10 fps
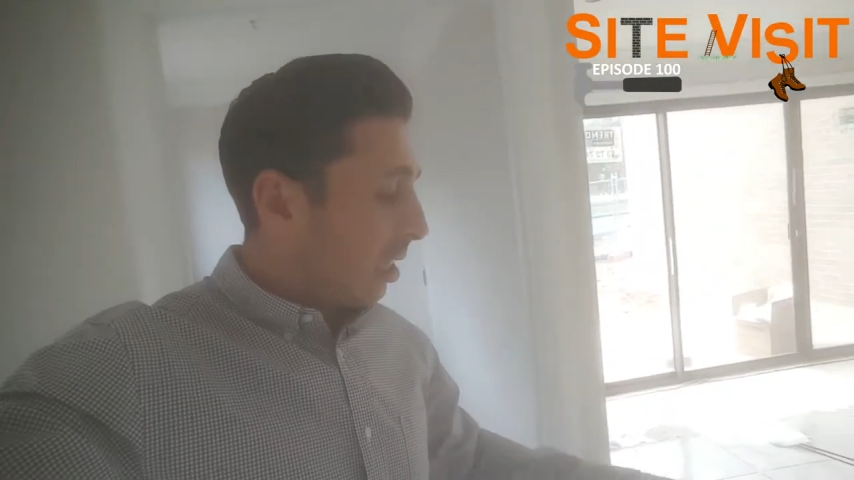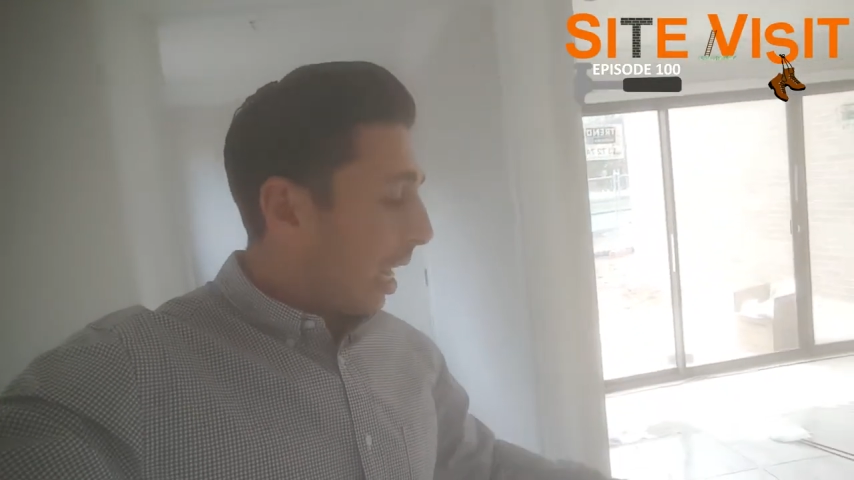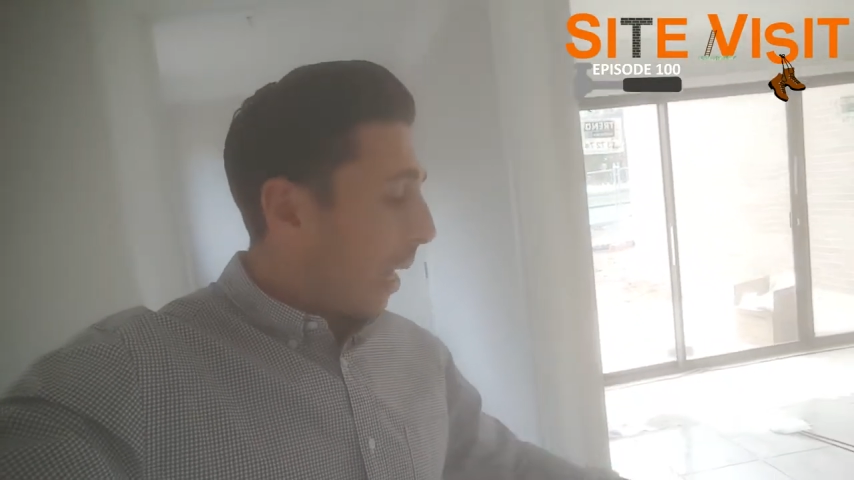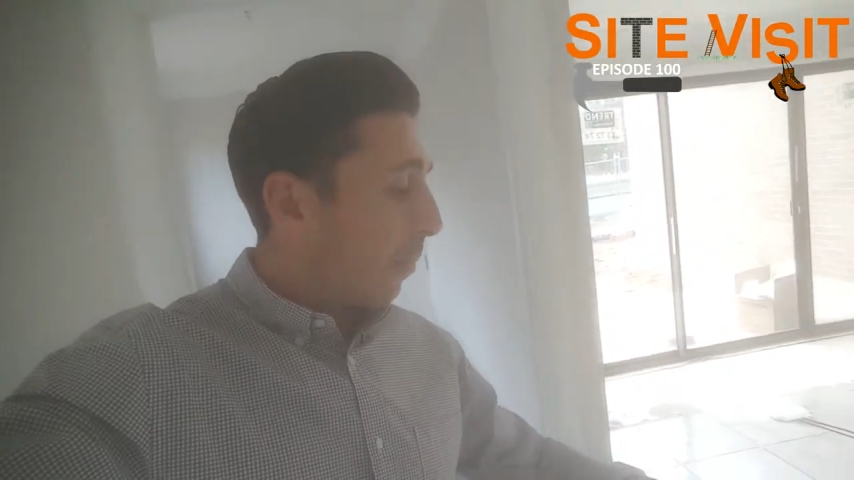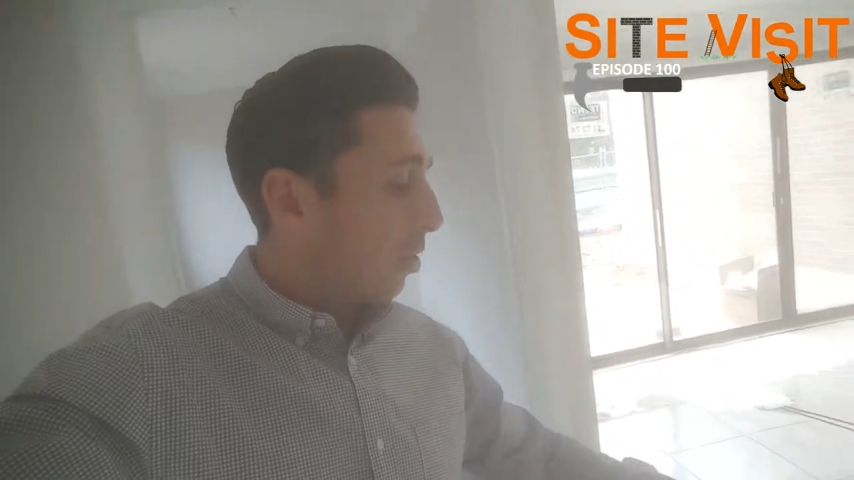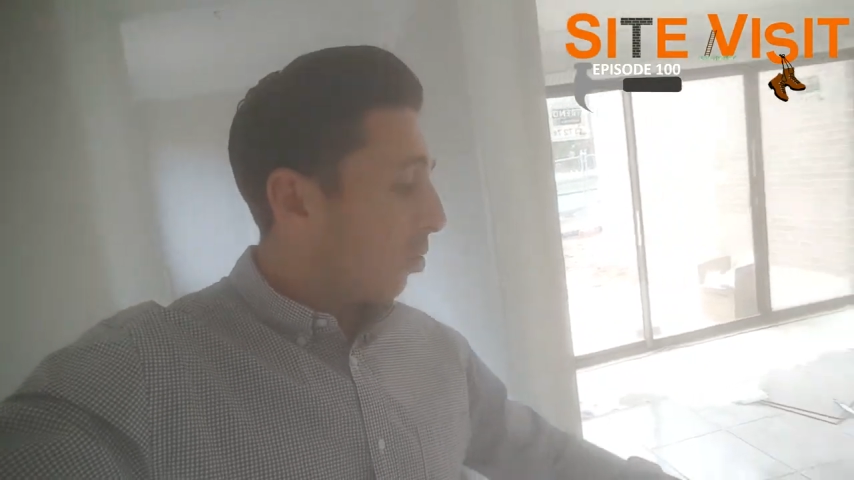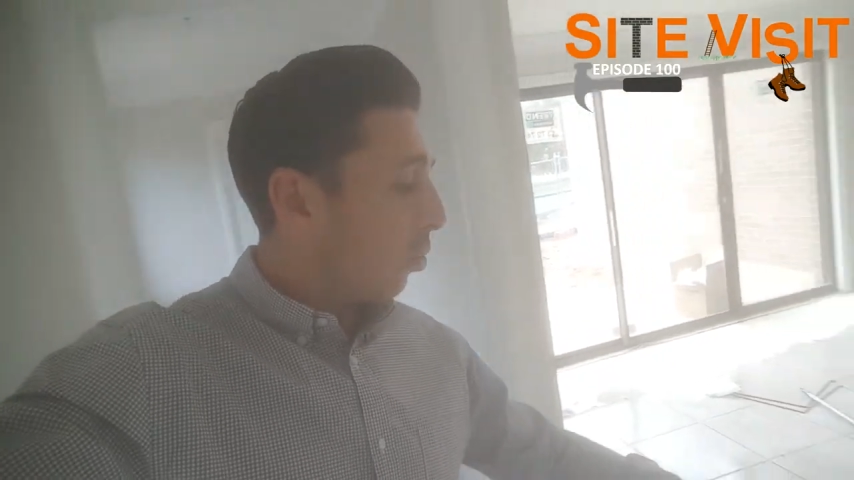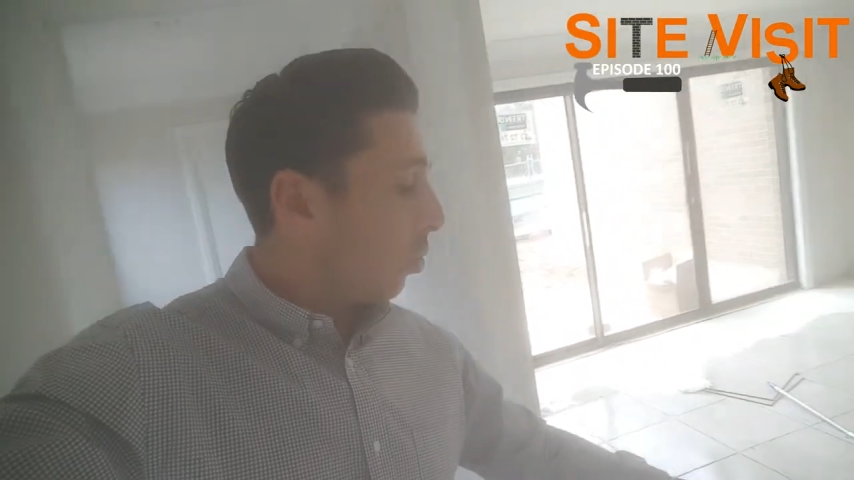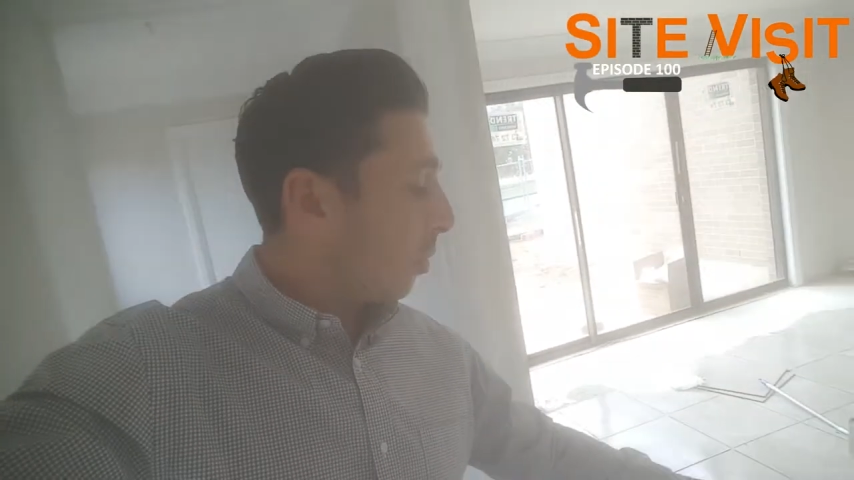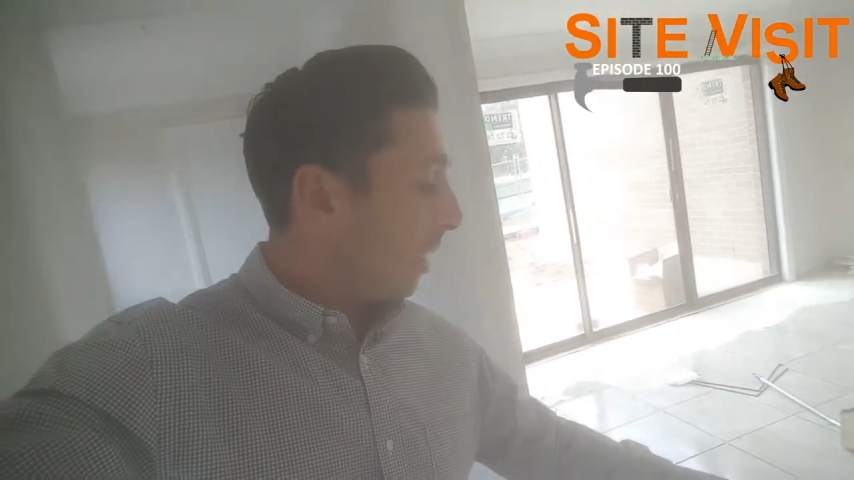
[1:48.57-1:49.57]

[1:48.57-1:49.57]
because it all